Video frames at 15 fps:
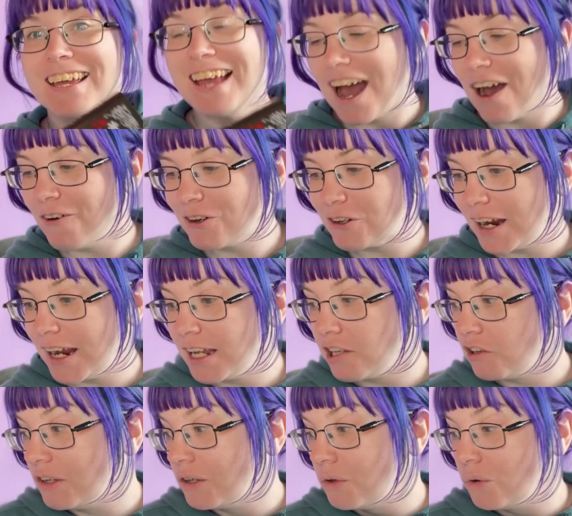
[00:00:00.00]
Outcray,
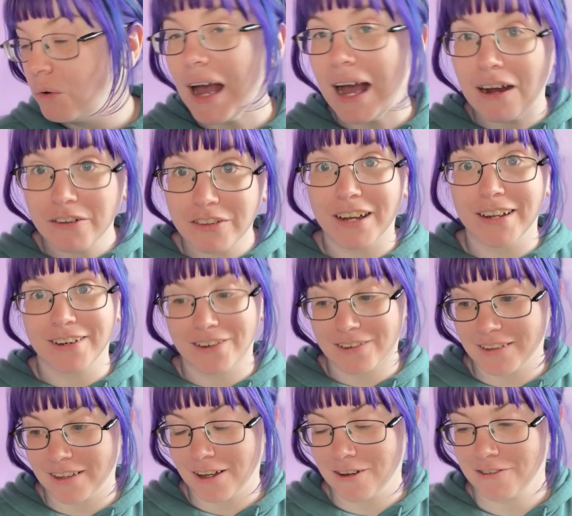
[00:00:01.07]
you outdone
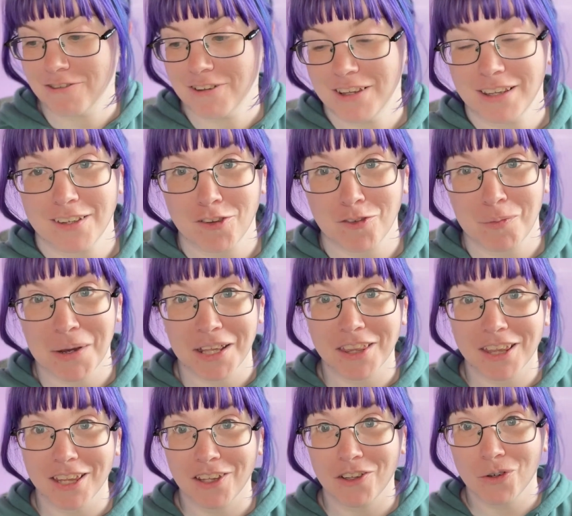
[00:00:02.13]
yourself this month.
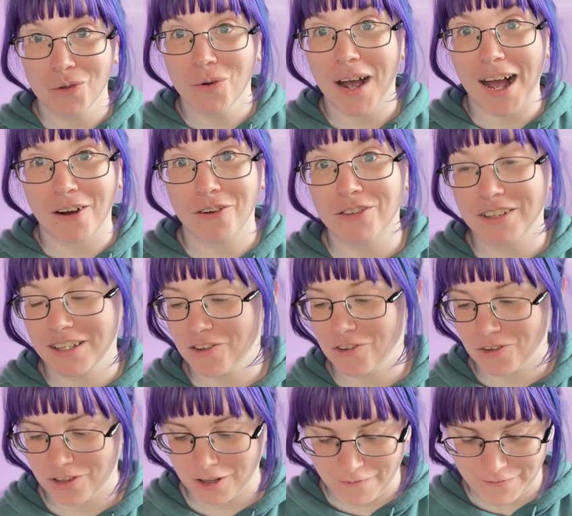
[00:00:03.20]
You outdid
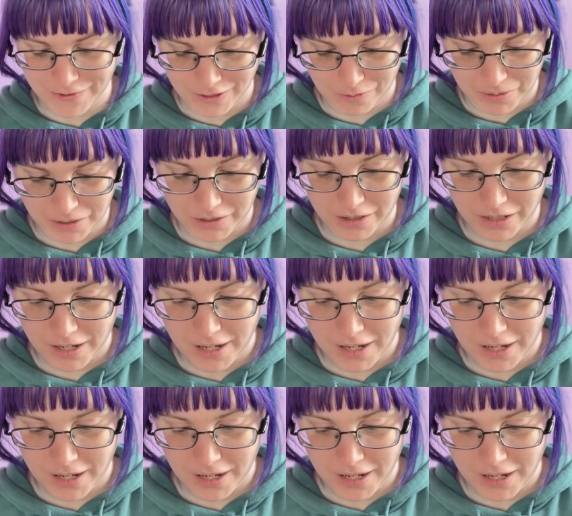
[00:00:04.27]
yourself this month.